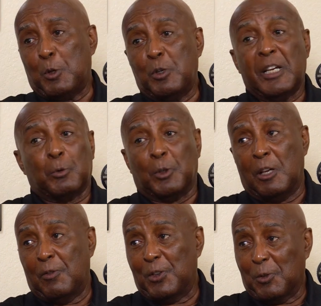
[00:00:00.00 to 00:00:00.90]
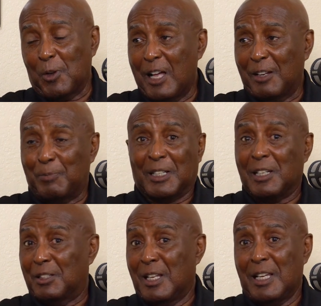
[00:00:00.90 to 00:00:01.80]
you guys were along for the ride
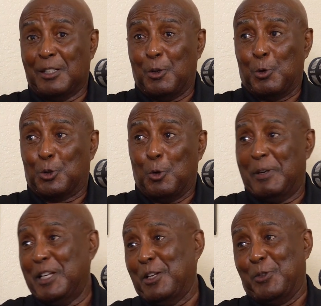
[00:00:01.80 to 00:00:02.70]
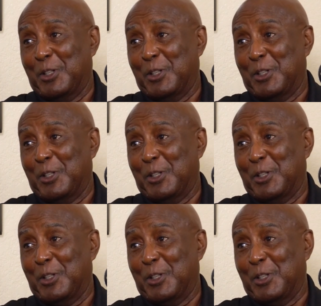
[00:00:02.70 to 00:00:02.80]
because there were so many of you